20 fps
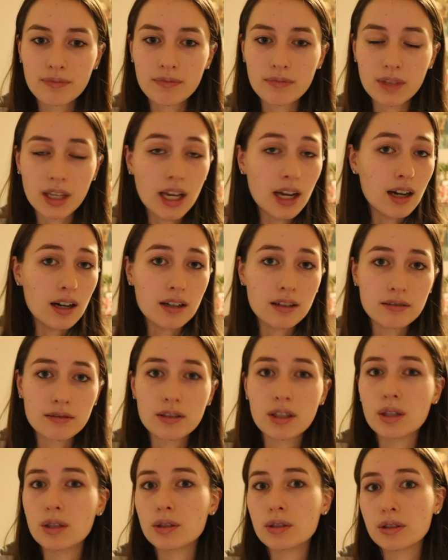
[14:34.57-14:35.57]
yeah,
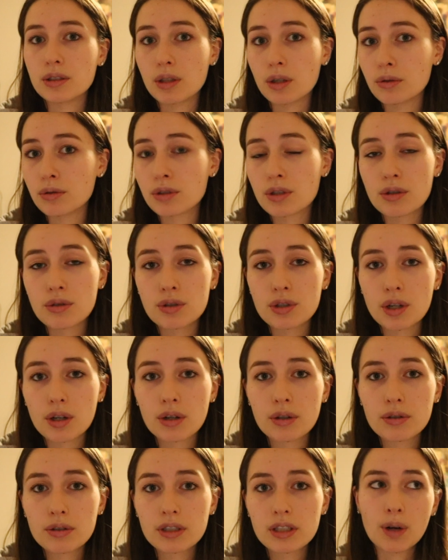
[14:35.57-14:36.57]
those 2
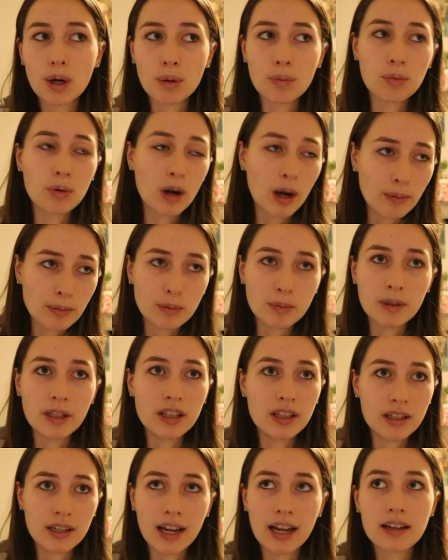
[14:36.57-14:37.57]
shows are probably
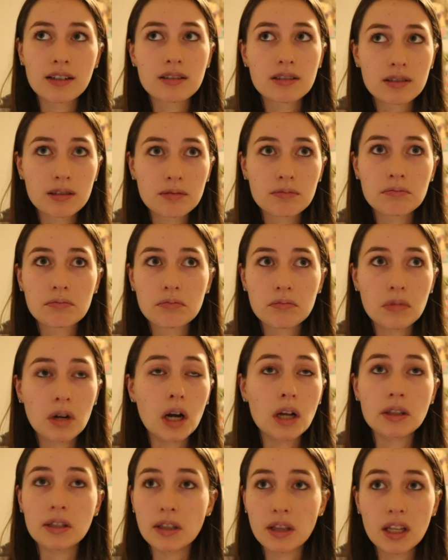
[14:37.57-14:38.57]
the next
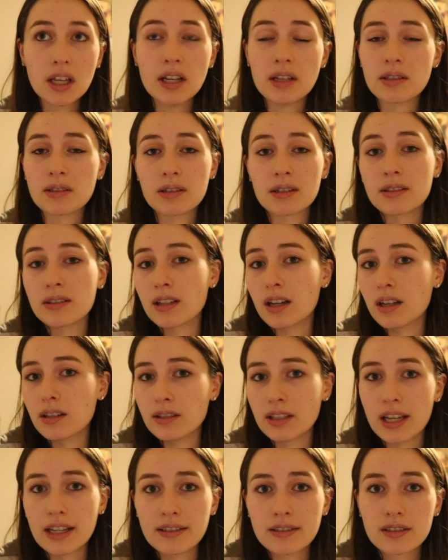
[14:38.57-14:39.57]
on the list,
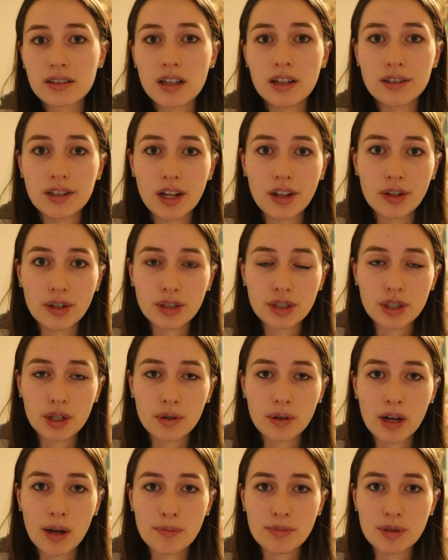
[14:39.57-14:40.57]
unless another show
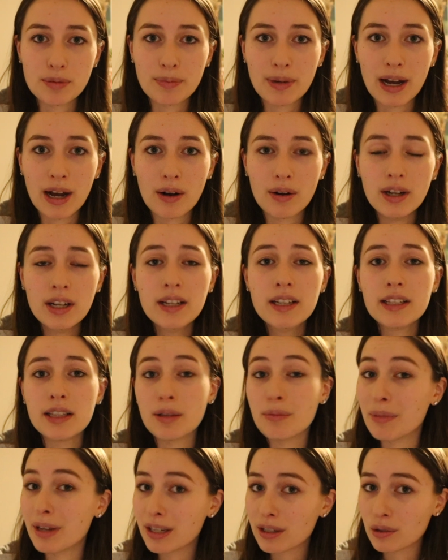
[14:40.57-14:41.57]
comes about. The
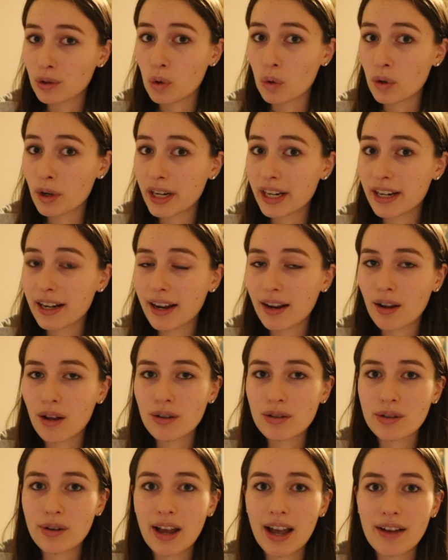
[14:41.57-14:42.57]
Mandalorian I
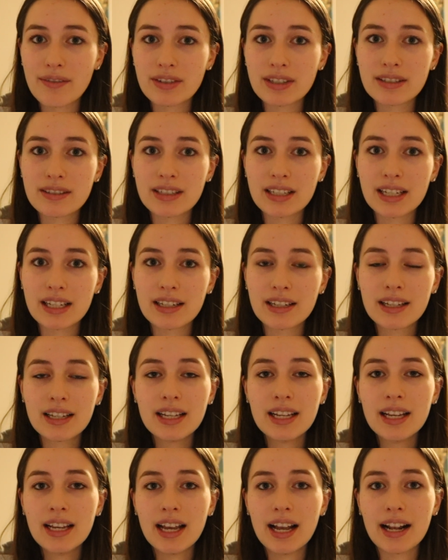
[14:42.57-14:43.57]
also haven't seen,
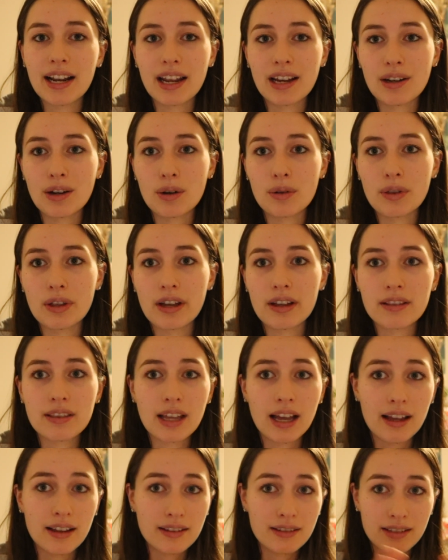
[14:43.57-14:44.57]
and I know
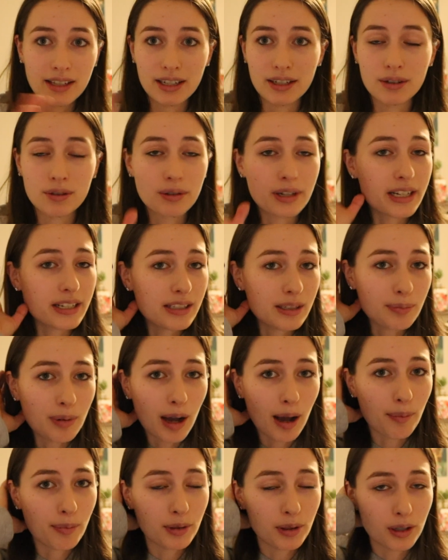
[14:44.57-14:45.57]
that is like crazy
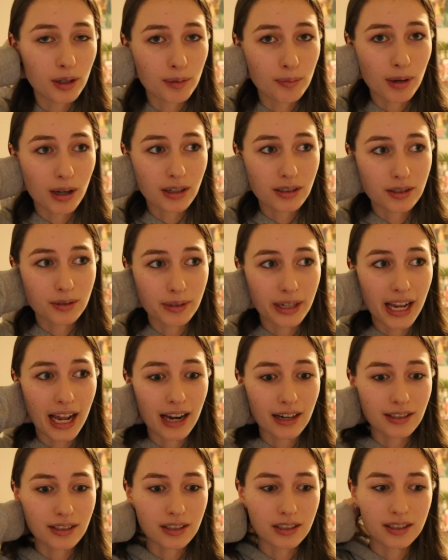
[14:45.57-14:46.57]
popular amongst
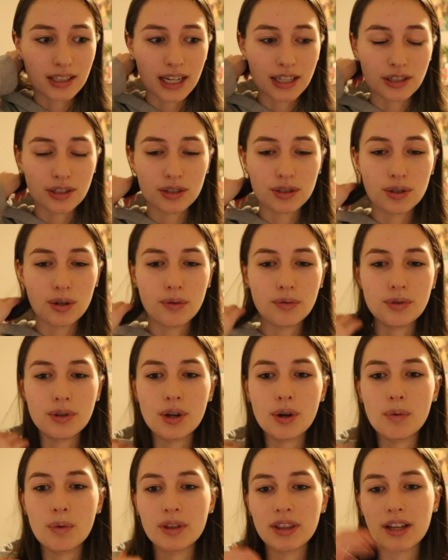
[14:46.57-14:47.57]
reactors. I just don't
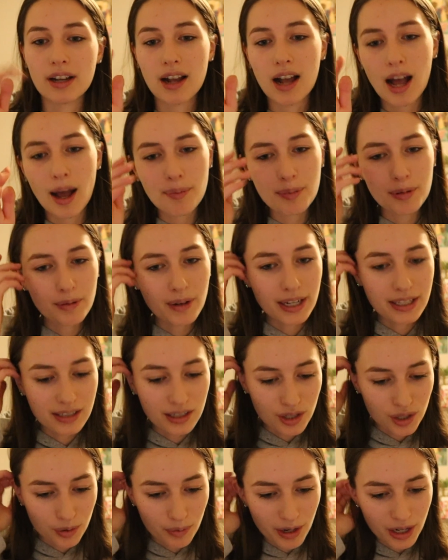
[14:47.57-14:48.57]
know what the copyright
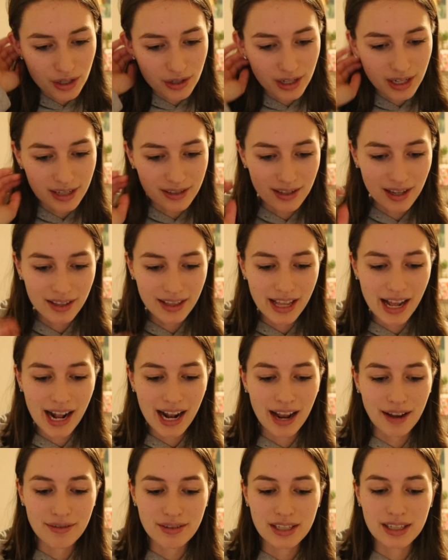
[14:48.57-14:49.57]
situation is on that.
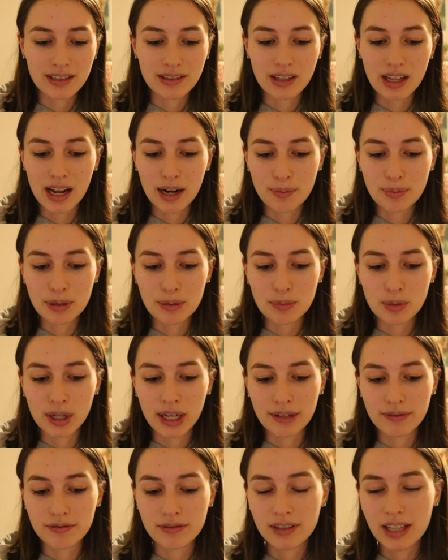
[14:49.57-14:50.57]
I've seen a lot of people
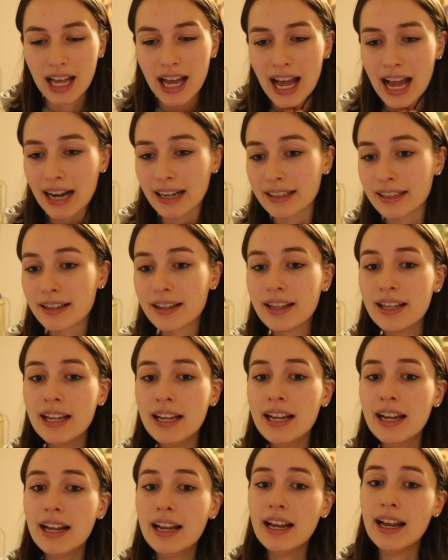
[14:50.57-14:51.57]
get flagged
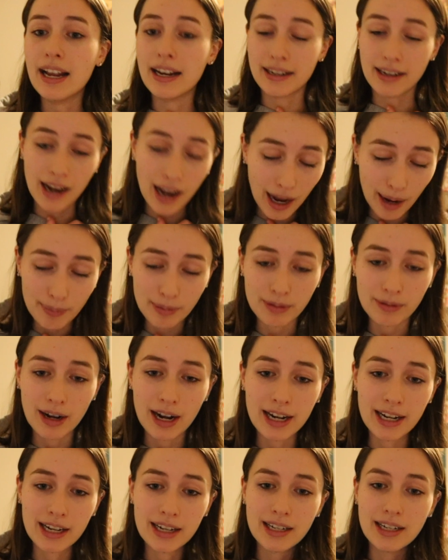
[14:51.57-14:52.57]
and
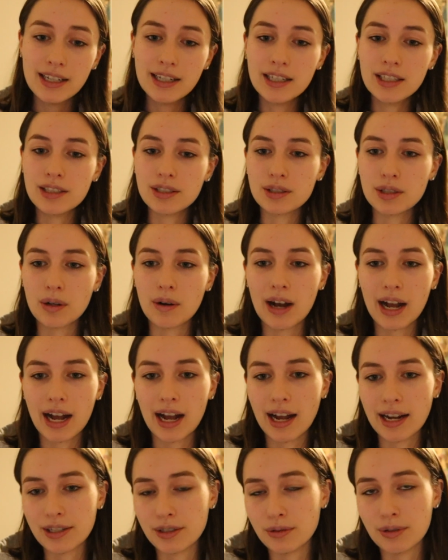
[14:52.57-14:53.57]
copyrighted, so
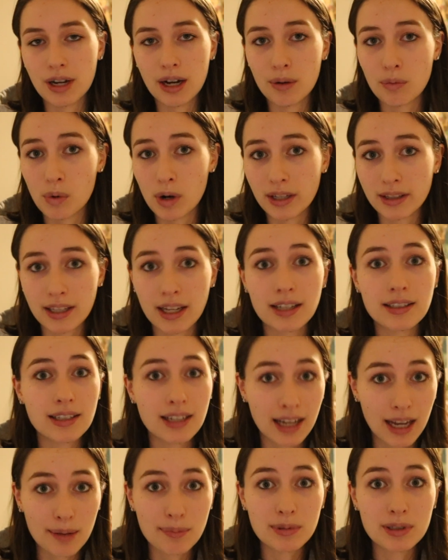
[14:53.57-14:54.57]
I do not want that to
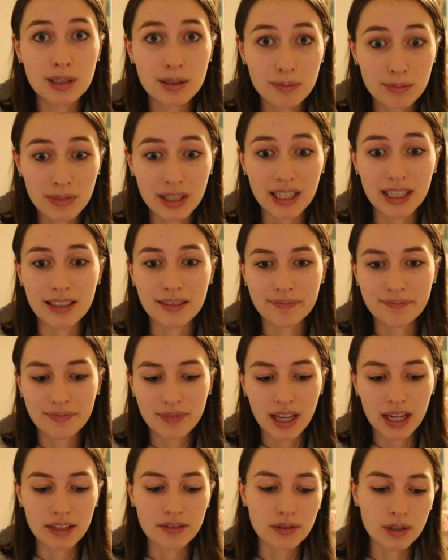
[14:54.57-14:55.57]
happen to me.
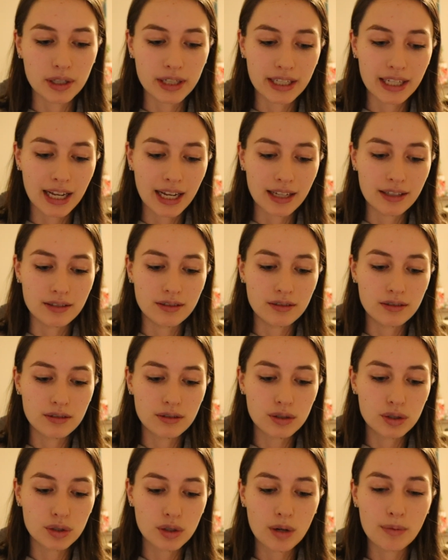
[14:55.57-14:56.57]
I've already had
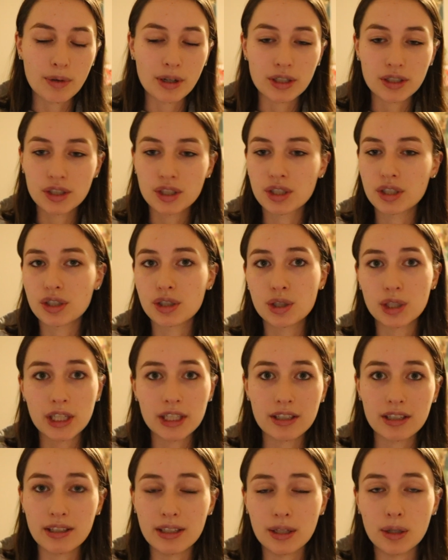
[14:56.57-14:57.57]
so much shit
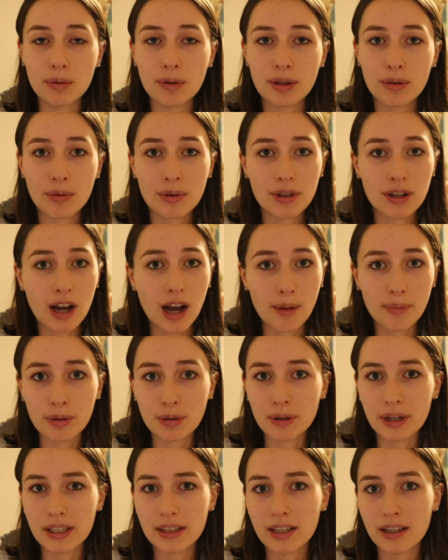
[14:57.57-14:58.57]
to deal with
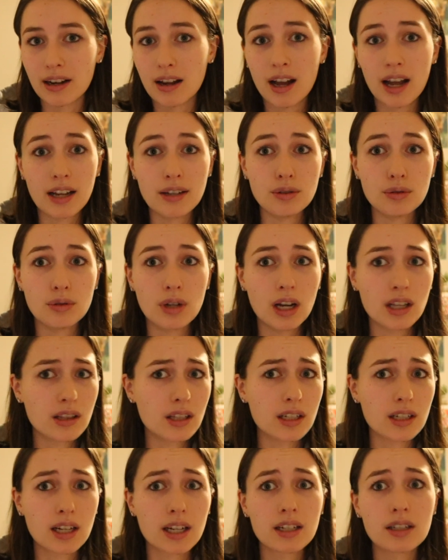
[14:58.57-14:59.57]
copyright that I do not
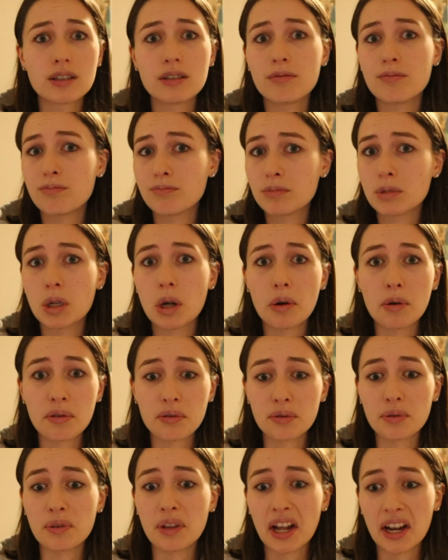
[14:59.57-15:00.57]
think I could go
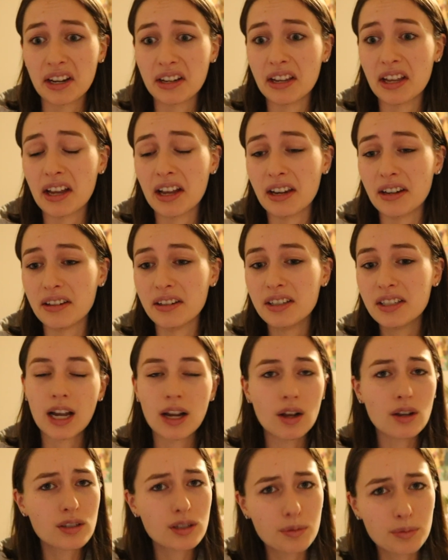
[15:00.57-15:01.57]
through that again. I
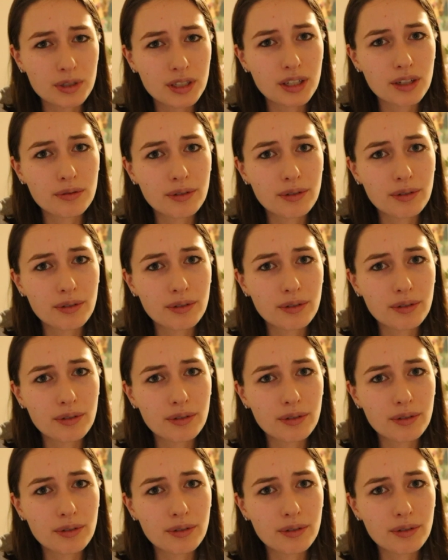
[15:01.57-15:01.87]
also was going to